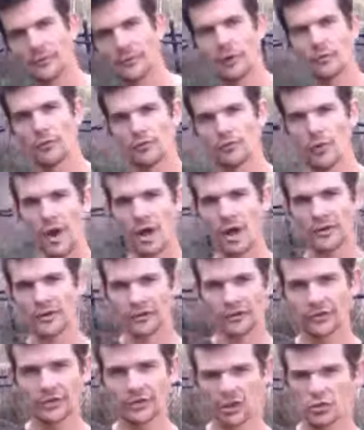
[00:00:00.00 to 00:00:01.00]
living on
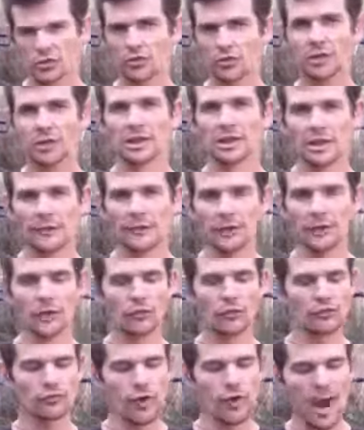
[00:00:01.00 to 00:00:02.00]
rice, literally living
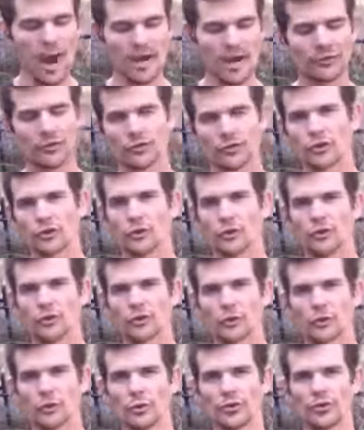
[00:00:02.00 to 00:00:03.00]
on rice and soy
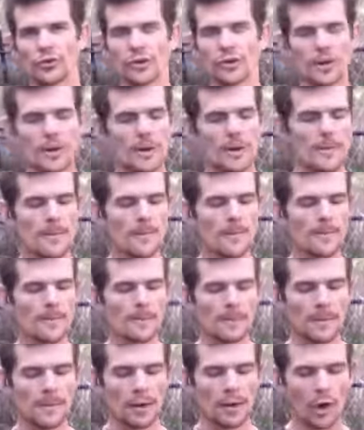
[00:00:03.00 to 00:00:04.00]
sauce,
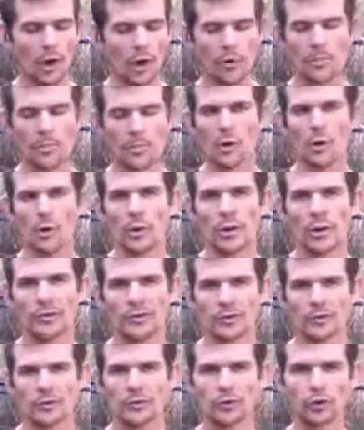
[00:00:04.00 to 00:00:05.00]
oatmeal and
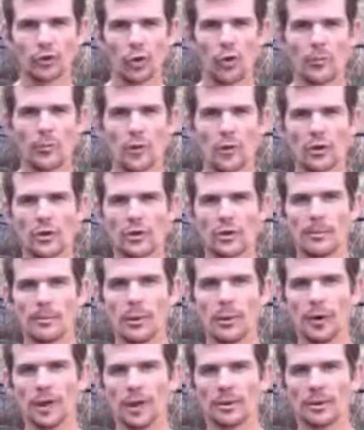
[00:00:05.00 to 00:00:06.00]
some soy milk in the
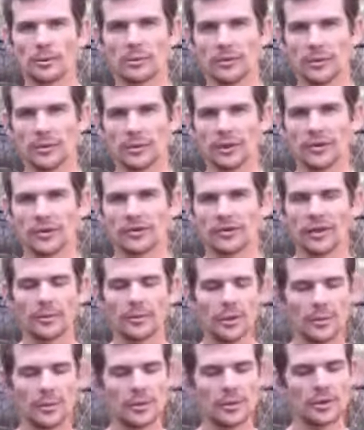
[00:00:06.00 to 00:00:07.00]
morning with a bit of
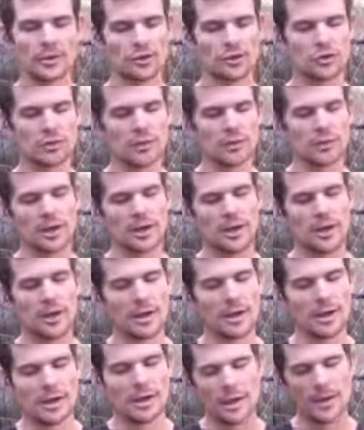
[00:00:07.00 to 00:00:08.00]
cinnamon, a bit of sugar on there.
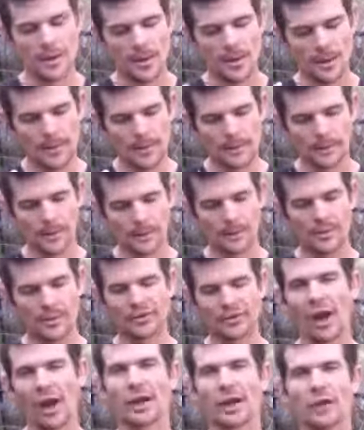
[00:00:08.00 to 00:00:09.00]

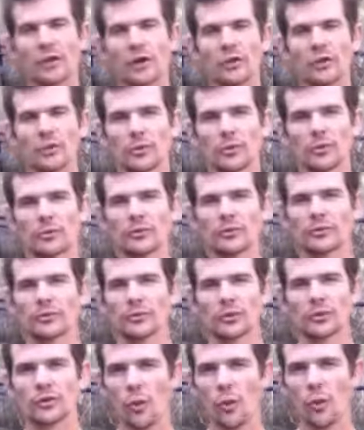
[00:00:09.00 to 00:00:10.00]
Potatoes with
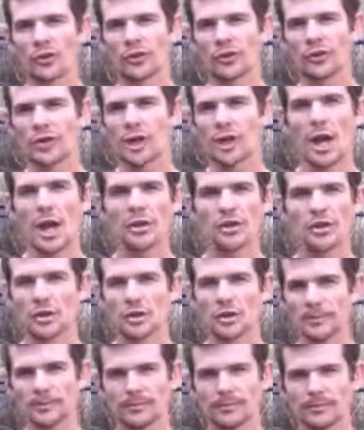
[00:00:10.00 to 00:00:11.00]
sauce and
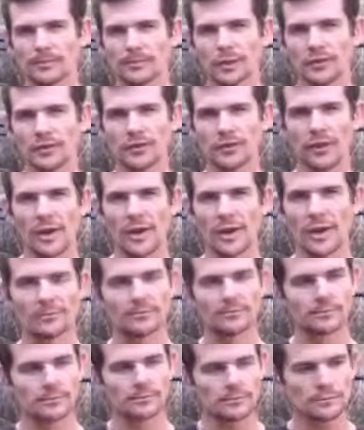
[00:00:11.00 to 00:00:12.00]
ketchup, things like that.
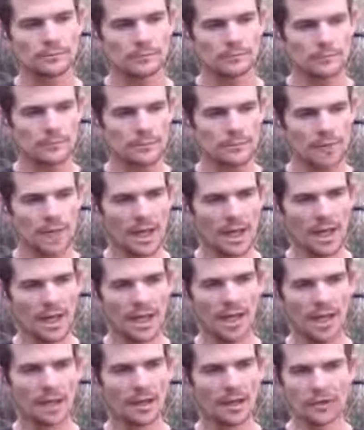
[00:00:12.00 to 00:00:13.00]

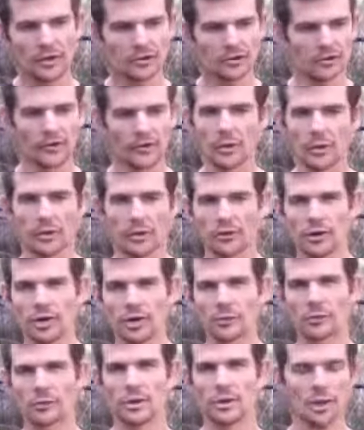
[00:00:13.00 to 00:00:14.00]
And I just felt
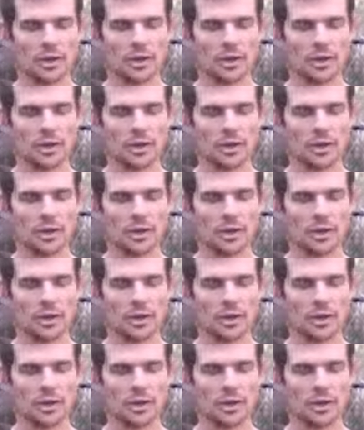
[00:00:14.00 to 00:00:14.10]
incredible.